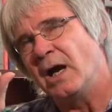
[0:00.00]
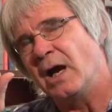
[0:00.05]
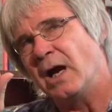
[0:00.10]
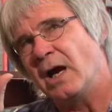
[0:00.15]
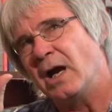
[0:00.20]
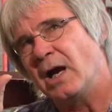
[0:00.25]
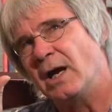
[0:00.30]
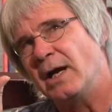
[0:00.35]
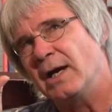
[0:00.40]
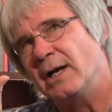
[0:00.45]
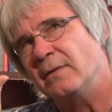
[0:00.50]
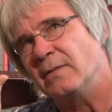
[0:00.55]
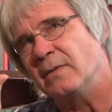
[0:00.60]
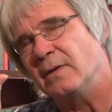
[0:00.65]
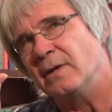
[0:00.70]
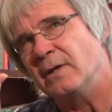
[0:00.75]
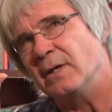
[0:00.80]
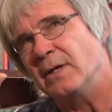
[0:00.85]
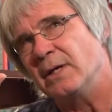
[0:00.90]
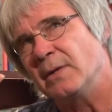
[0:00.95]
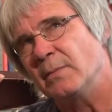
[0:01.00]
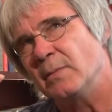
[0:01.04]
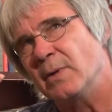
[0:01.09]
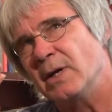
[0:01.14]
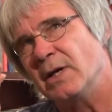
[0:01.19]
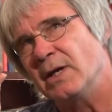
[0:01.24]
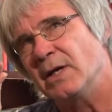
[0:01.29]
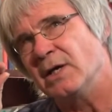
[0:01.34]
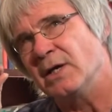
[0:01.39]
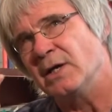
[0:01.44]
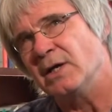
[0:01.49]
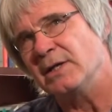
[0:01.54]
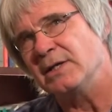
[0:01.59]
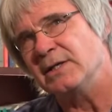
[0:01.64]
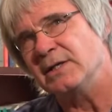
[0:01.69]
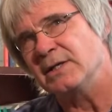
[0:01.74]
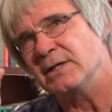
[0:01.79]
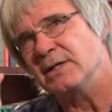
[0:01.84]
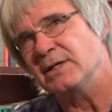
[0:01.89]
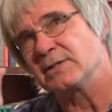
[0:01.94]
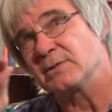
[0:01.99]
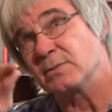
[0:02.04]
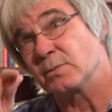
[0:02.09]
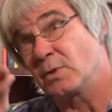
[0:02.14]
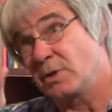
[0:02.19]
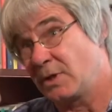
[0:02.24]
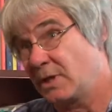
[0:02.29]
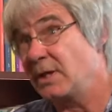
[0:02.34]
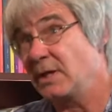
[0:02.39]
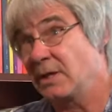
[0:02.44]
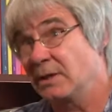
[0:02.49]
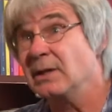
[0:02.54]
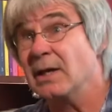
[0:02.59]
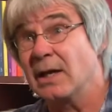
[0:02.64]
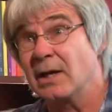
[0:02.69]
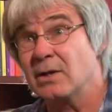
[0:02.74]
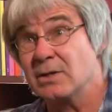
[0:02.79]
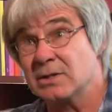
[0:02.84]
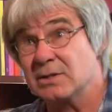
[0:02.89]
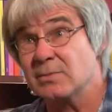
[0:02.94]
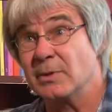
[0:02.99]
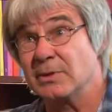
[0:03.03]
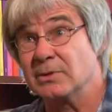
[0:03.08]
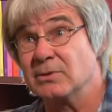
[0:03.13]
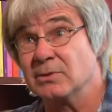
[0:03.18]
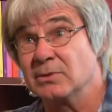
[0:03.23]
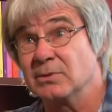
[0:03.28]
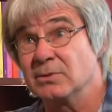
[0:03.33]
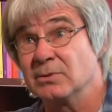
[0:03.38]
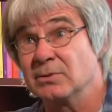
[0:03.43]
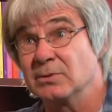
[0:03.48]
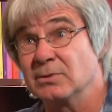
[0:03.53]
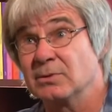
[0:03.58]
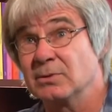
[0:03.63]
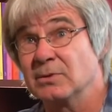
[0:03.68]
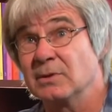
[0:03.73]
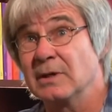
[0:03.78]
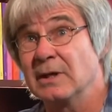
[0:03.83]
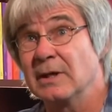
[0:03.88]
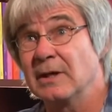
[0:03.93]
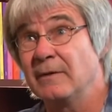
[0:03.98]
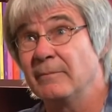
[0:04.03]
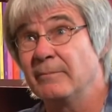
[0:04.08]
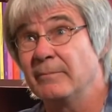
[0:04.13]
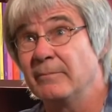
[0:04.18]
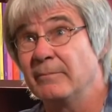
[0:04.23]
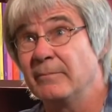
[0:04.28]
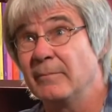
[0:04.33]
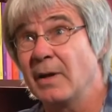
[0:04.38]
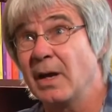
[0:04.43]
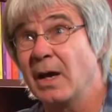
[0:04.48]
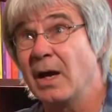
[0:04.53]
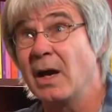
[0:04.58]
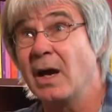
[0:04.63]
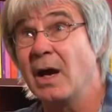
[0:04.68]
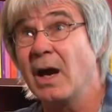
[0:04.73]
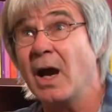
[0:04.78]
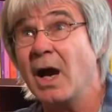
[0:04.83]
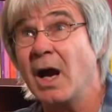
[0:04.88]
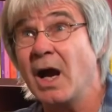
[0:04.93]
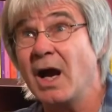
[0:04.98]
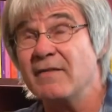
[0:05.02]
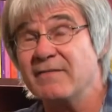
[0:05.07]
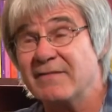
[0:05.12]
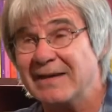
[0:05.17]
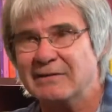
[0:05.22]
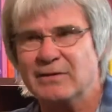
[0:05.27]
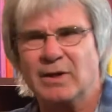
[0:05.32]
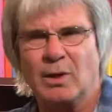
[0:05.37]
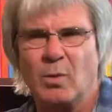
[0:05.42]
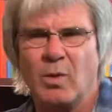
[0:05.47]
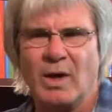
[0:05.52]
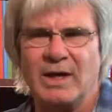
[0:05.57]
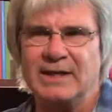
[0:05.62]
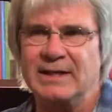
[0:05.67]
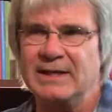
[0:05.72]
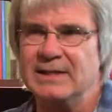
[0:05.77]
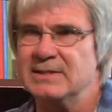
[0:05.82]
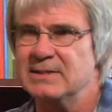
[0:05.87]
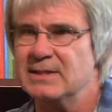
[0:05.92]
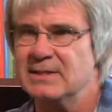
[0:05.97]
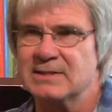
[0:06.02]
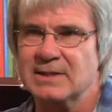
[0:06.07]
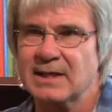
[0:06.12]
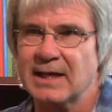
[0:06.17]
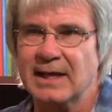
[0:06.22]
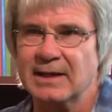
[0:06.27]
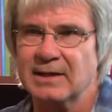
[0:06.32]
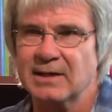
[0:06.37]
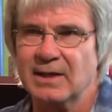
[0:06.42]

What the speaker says: in my early years working in that hospital, I found it quite easy to get